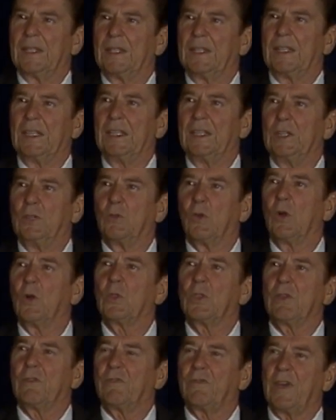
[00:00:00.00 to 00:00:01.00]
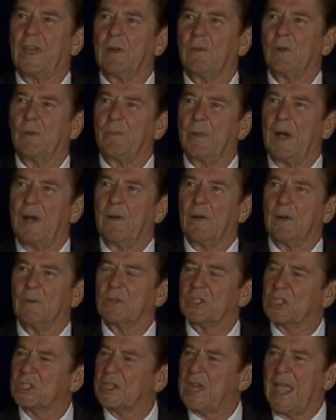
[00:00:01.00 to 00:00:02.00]
The growth of federal power
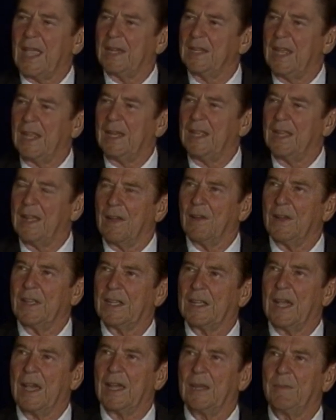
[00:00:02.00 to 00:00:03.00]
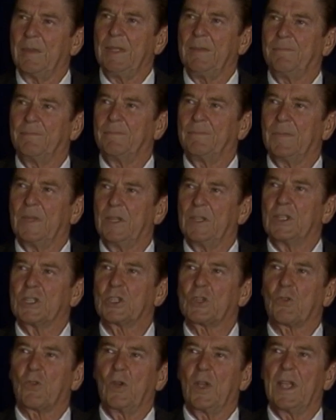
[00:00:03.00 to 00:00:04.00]
was stagnating our economy and
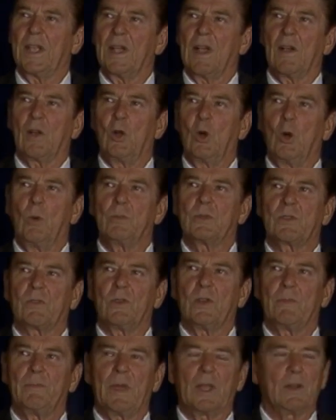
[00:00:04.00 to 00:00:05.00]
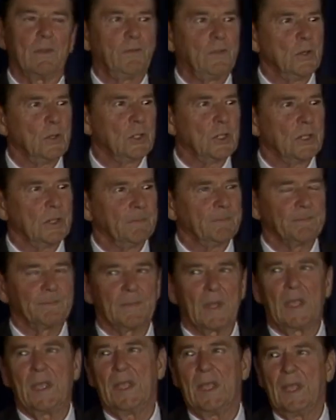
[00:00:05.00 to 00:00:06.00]
destroying our hopes for a better future.
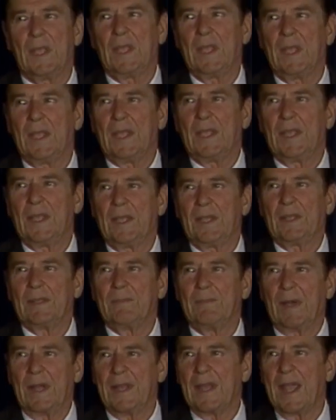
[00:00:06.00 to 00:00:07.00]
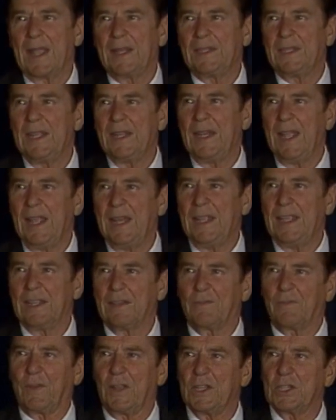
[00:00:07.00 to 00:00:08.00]
By 1980,
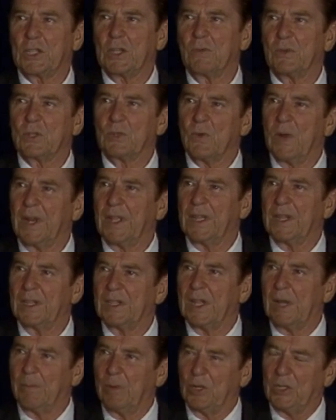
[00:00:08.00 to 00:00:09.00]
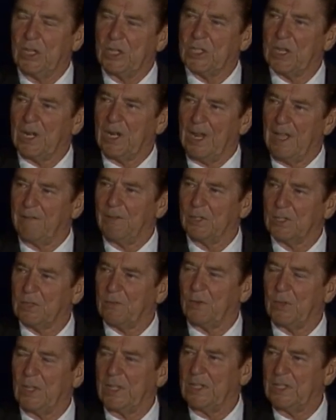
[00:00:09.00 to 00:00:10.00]
inflation was running at double digit levels
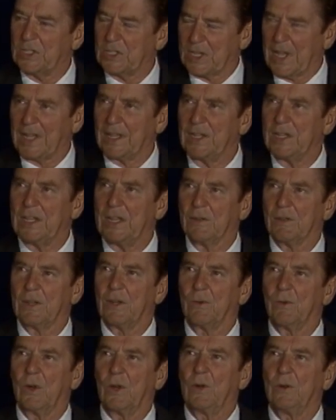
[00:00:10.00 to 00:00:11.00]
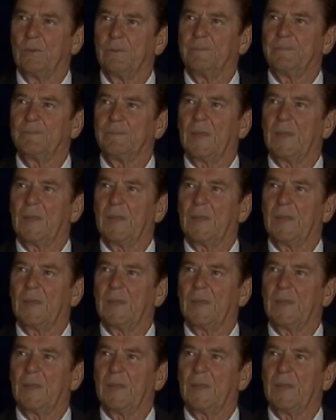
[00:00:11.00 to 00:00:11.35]
for the second year in a row,